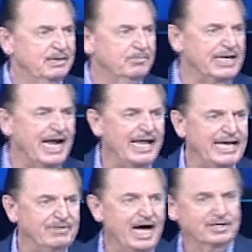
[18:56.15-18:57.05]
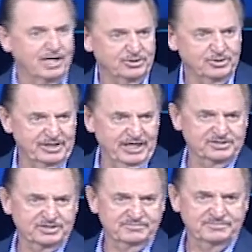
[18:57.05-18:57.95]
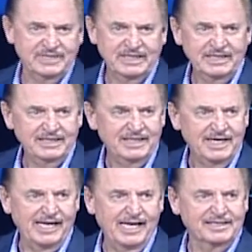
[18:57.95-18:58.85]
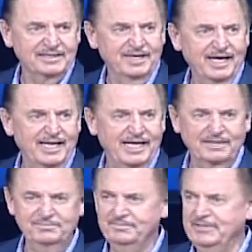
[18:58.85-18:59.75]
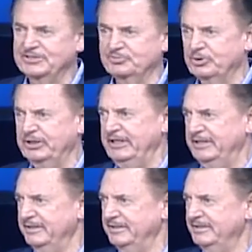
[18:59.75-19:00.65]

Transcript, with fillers: But I like my congregation. I like a, I like a mixed breed.